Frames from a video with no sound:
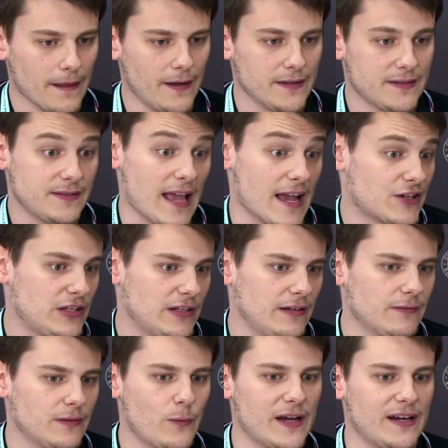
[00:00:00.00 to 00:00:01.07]
it's
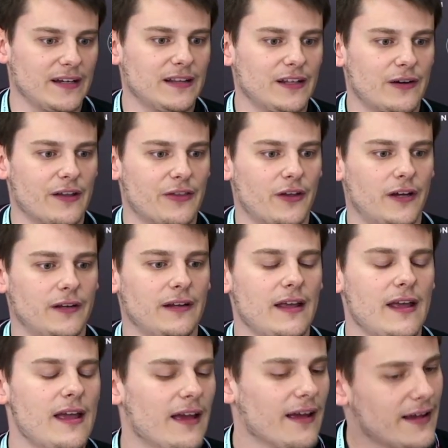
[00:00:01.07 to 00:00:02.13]
actually quite unclear, I thought,
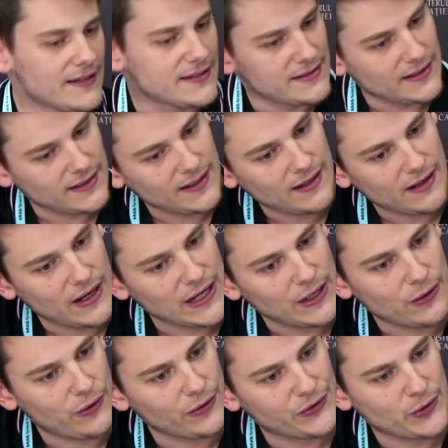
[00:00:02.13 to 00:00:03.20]
because
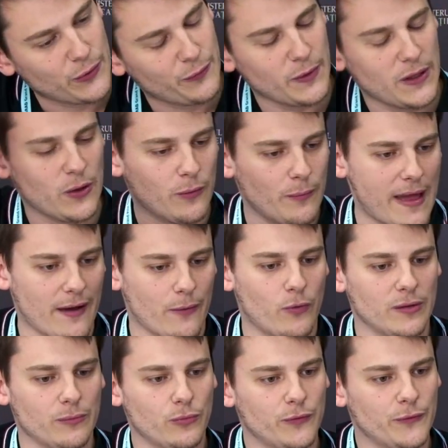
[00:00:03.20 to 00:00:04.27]
also if we go back
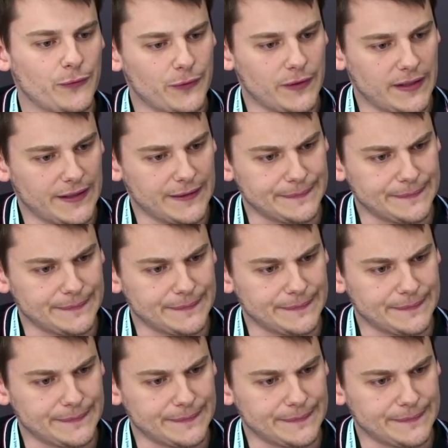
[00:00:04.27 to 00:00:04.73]
one move,